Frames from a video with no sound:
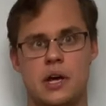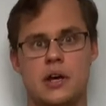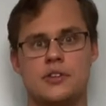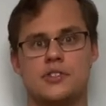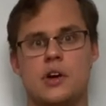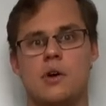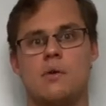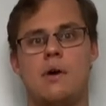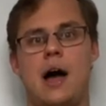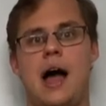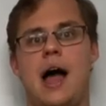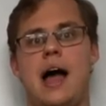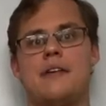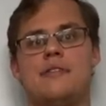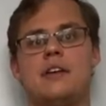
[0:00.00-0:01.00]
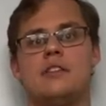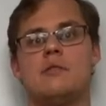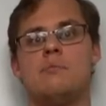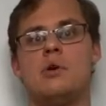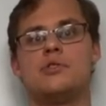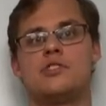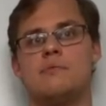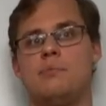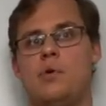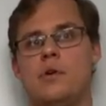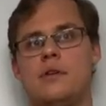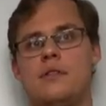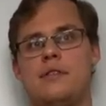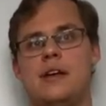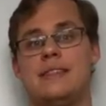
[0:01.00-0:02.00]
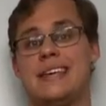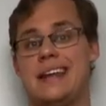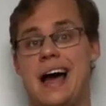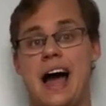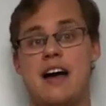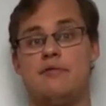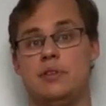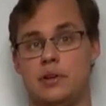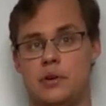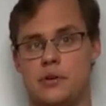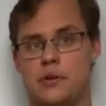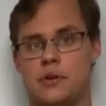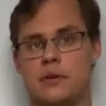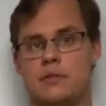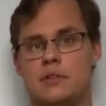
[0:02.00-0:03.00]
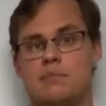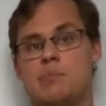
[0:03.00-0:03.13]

So I think the most important thing that I've learned,